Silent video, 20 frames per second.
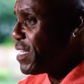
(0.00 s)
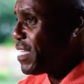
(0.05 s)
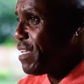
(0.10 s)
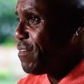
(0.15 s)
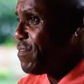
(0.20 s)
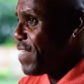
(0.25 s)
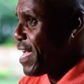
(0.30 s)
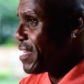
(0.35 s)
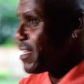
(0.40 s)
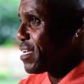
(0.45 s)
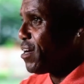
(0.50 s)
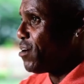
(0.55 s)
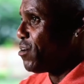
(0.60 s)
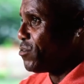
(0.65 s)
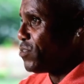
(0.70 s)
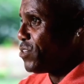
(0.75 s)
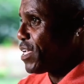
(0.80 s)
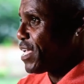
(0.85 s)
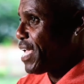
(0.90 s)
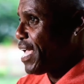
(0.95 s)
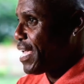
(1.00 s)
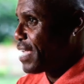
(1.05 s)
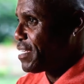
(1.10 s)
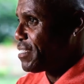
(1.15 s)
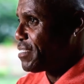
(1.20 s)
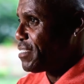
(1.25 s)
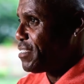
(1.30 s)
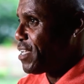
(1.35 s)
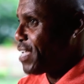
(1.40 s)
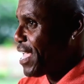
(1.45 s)
You have to leave that go.
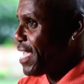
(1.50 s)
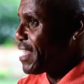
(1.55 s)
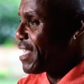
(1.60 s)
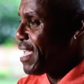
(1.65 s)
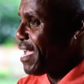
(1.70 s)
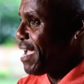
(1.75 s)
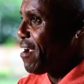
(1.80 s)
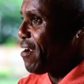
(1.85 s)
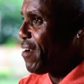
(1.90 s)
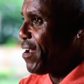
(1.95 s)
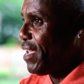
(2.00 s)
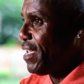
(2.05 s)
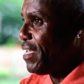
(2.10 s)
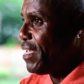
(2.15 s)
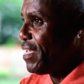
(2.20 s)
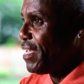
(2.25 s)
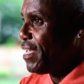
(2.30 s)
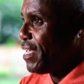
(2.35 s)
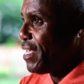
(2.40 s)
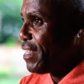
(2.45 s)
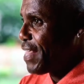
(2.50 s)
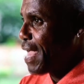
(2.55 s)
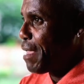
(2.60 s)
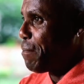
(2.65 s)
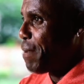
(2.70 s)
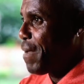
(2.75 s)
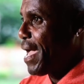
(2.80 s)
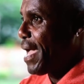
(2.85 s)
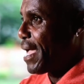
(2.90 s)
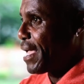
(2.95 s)
You can't you can't carry
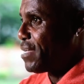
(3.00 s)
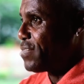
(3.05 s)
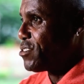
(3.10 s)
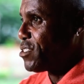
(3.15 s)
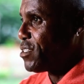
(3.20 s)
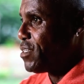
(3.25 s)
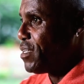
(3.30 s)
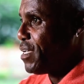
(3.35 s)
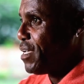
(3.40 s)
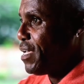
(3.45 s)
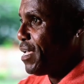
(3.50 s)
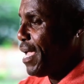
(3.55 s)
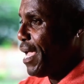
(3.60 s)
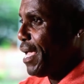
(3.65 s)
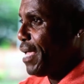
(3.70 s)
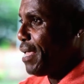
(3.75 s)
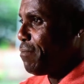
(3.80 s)
that baggage.